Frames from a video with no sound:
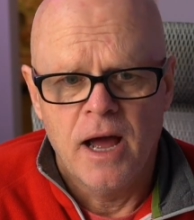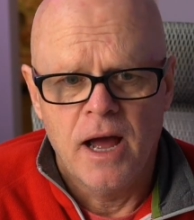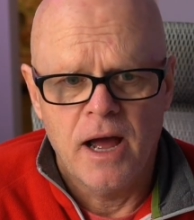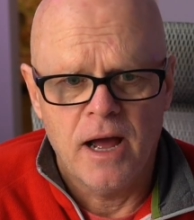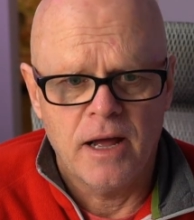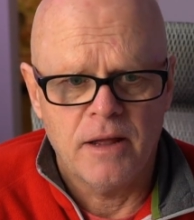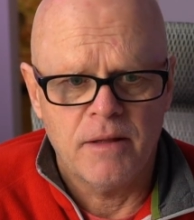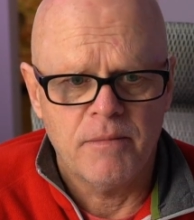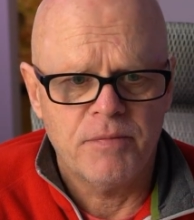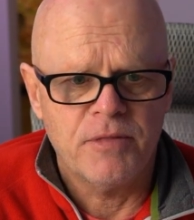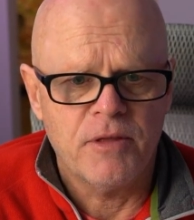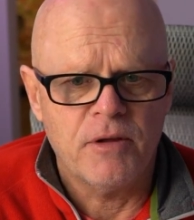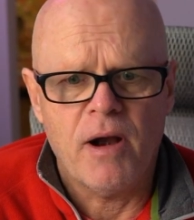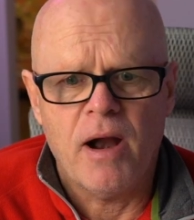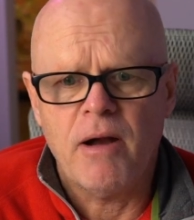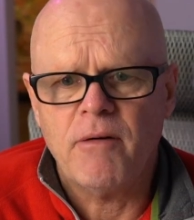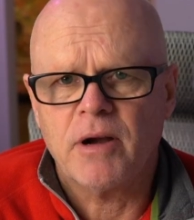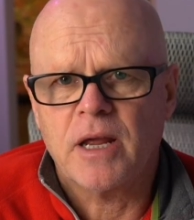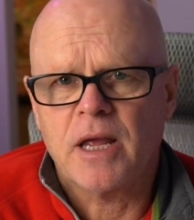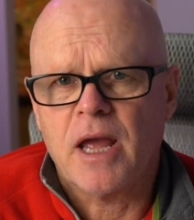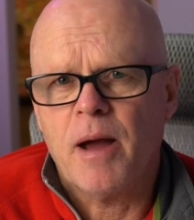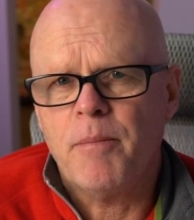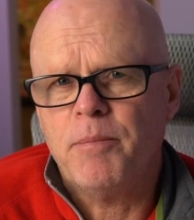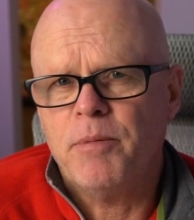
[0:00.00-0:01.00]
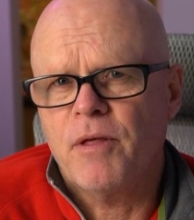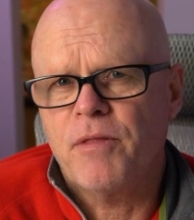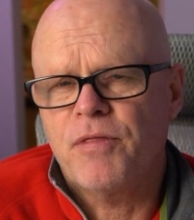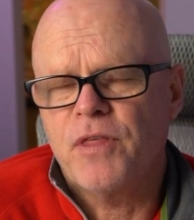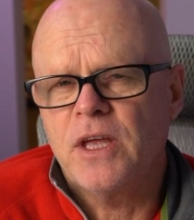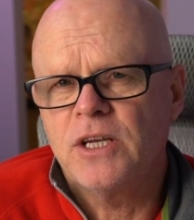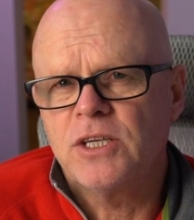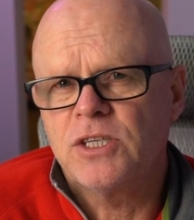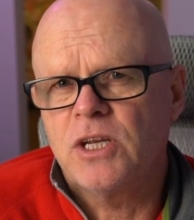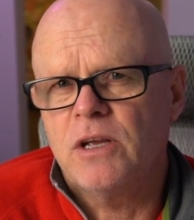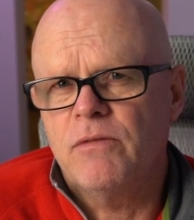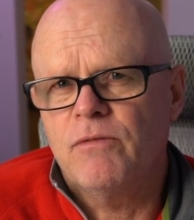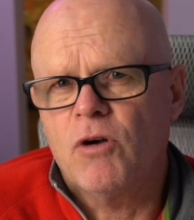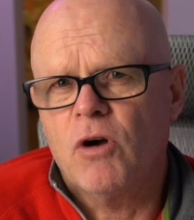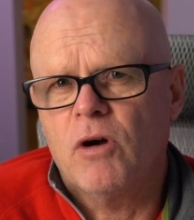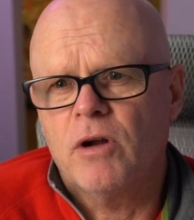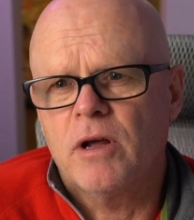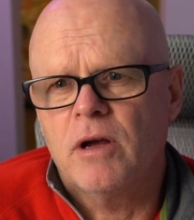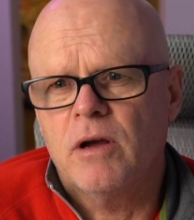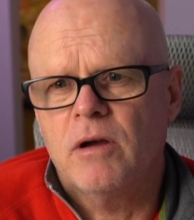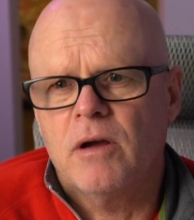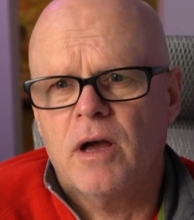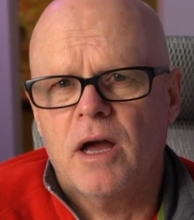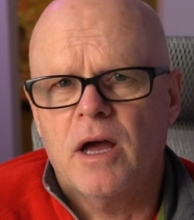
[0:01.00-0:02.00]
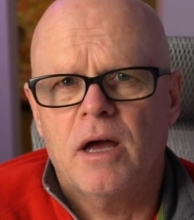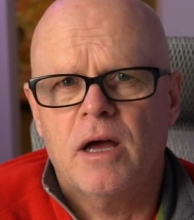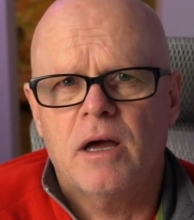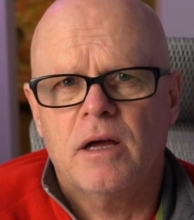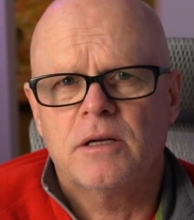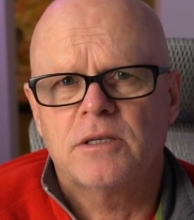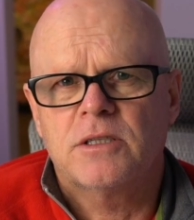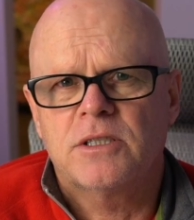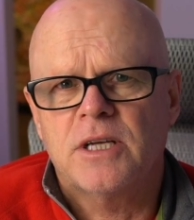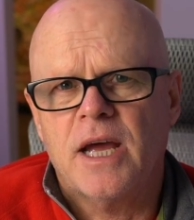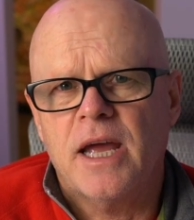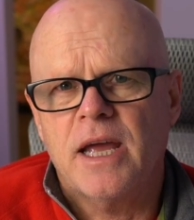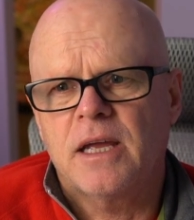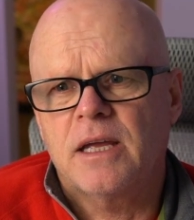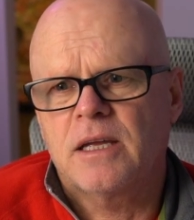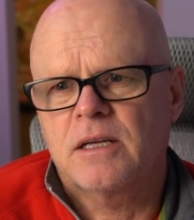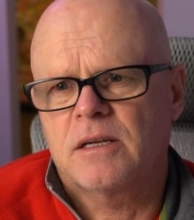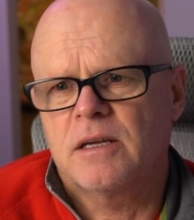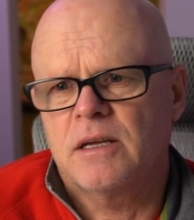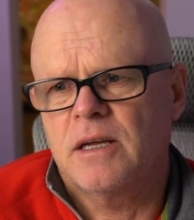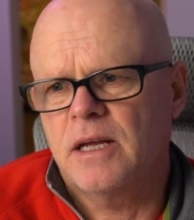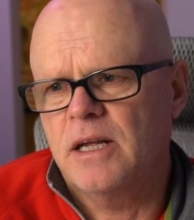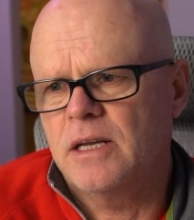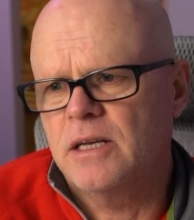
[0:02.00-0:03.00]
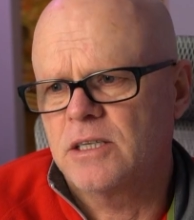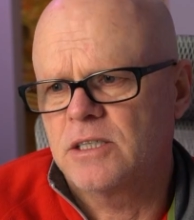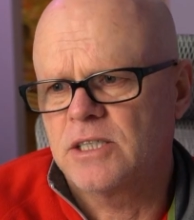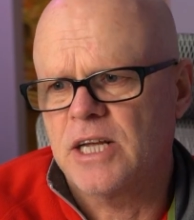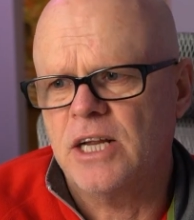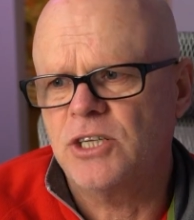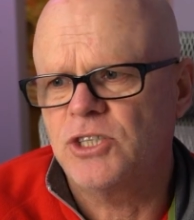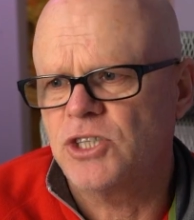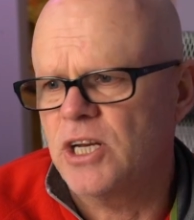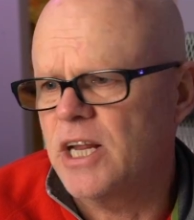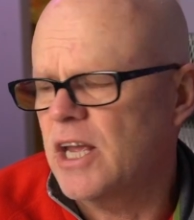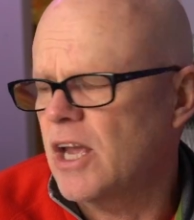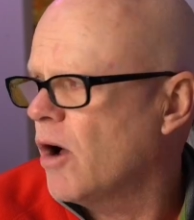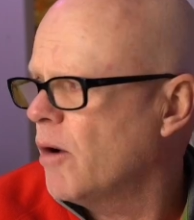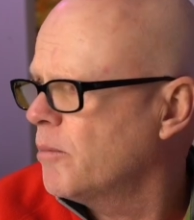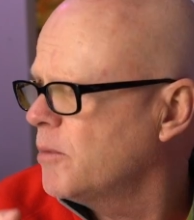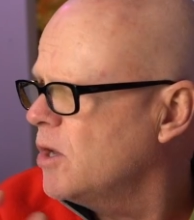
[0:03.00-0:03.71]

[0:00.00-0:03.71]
Uh, there are a couple of things that you've got to uh, take in attention here.